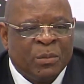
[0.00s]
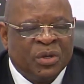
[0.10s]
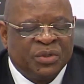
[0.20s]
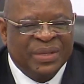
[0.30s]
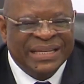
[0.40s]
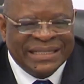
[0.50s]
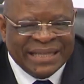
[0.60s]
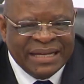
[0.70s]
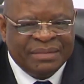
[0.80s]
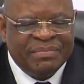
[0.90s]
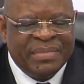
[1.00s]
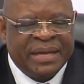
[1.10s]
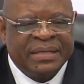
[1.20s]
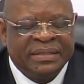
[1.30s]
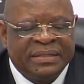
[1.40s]
So the
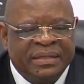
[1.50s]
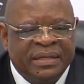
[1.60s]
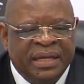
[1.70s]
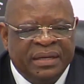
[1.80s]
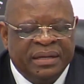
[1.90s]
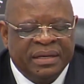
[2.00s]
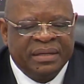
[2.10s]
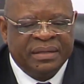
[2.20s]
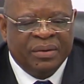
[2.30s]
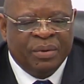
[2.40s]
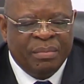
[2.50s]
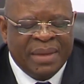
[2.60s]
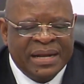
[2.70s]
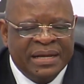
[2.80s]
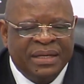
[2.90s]
statements, on
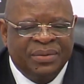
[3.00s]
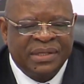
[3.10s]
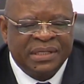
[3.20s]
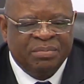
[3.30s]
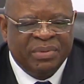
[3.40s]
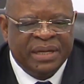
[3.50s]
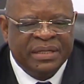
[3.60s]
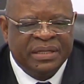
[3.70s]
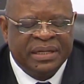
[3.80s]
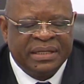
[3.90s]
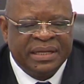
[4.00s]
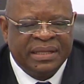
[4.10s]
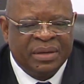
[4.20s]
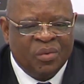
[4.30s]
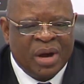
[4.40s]
Monday it was explained that I
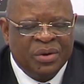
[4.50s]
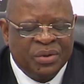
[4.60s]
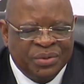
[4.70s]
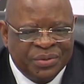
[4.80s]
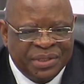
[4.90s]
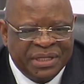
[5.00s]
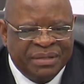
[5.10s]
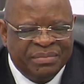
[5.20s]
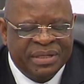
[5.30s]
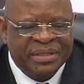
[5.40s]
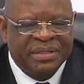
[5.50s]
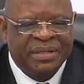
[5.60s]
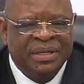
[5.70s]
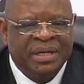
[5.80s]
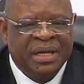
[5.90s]
think 1 or 2 statements
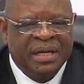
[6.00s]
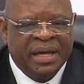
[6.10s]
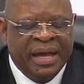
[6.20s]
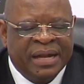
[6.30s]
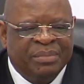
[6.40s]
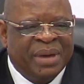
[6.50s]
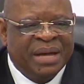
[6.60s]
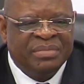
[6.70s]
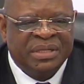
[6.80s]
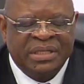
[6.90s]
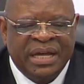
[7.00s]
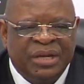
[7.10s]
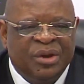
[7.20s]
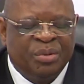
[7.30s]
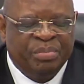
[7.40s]
had by
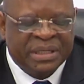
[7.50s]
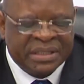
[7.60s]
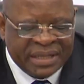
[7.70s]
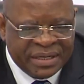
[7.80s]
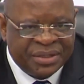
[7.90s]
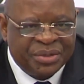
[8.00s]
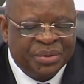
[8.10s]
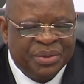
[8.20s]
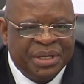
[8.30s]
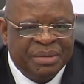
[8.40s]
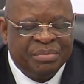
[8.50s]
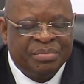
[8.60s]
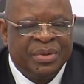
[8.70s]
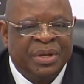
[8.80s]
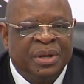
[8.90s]
mistake not been sent to him
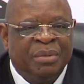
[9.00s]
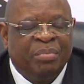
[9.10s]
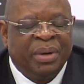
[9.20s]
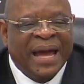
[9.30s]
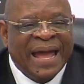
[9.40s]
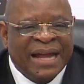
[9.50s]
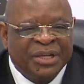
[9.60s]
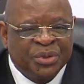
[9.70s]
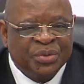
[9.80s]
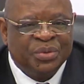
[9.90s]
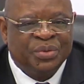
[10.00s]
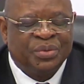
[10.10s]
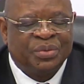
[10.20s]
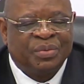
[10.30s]
prior to